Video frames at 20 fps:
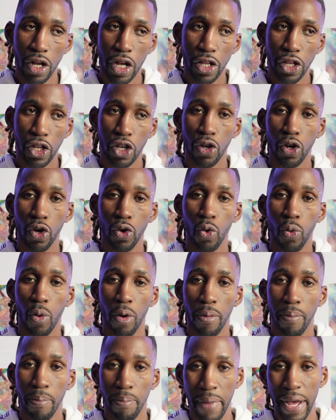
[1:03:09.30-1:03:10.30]
to
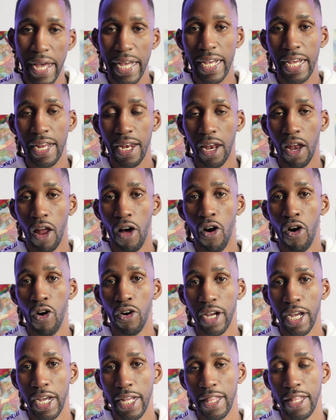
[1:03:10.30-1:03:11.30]
make it
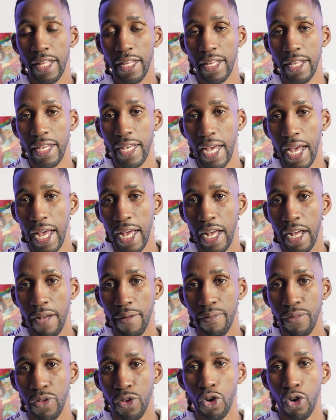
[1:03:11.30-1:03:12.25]
long in this game,